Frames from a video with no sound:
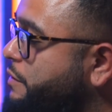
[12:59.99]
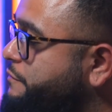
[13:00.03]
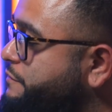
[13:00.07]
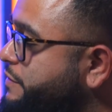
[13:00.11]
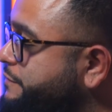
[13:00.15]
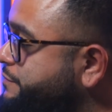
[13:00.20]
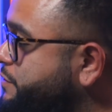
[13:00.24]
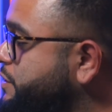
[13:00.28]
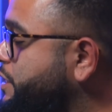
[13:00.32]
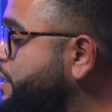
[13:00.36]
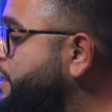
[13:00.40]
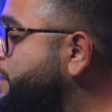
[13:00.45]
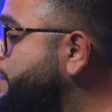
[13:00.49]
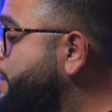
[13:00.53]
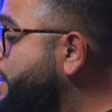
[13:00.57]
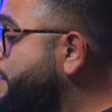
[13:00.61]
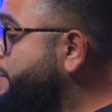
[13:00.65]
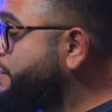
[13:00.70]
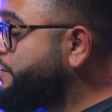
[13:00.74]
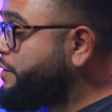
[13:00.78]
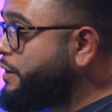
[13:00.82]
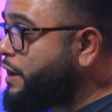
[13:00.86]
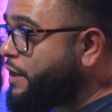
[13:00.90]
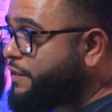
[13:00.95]
15,
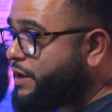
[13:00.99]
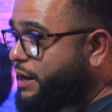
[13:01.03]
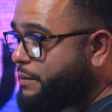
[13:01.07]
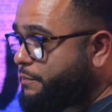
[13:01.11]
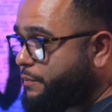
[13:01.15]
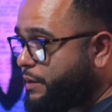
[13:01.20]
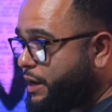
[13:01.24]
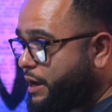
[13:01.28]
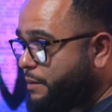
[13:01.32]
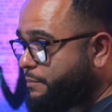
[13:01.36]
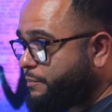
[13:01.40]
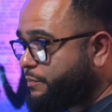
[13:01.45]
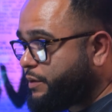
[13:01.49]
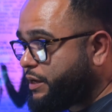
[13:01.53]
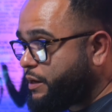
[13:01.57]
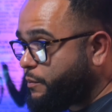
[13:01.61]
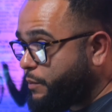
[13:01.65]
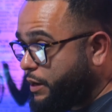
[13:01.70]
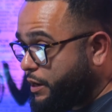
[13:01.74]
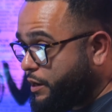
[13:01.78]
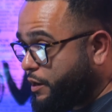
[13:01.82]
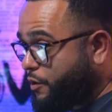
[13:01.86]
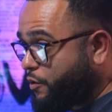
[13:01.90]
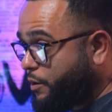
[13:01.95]
now that I'm getting
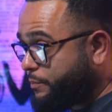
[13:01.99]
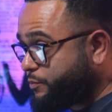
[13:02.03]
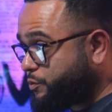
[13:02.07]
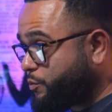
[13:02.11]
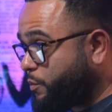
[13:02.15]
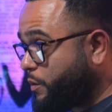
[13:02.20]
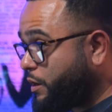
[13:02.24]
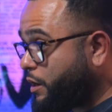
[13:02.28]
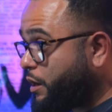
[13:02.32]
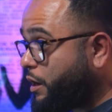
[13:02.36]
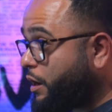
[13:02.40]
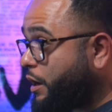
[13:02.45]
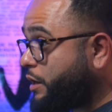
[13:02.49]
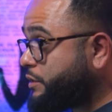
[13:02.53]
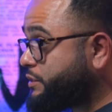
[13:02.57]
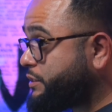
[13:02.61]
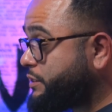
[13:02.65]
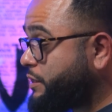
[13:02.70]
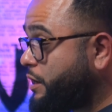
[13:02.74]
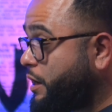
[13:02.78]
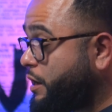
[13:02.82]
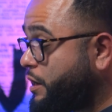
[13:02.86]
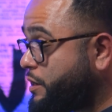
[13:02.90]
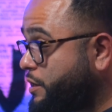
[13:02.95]
ready to go up to
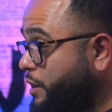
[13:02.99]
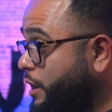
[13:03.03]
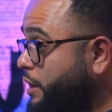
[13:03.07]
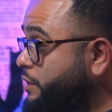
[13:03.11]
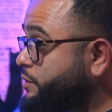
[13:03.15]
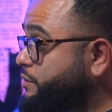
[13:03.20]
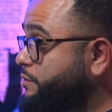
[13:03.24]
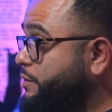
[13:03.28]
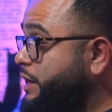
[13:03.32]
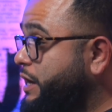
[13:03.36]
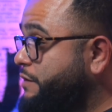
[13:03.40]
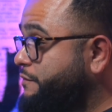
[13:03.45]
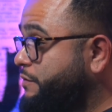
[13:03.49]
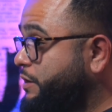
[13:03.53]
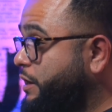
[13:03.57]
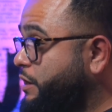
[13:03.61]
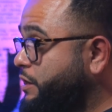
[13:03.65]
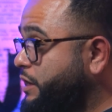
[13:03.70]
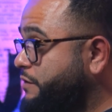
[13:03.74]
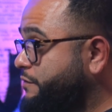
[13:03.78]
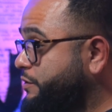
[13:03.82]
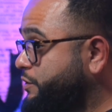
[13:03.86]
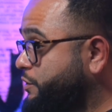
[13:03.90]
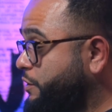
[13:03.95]
$100
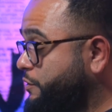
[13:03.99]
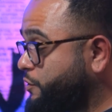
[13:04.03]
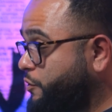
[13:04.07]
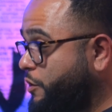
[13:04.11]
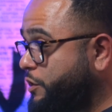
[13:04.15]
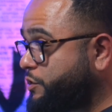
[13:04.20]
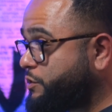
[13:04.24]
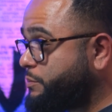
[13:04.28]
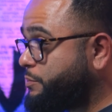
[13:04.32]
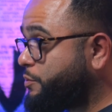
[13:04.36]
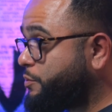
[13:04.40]
on every service across the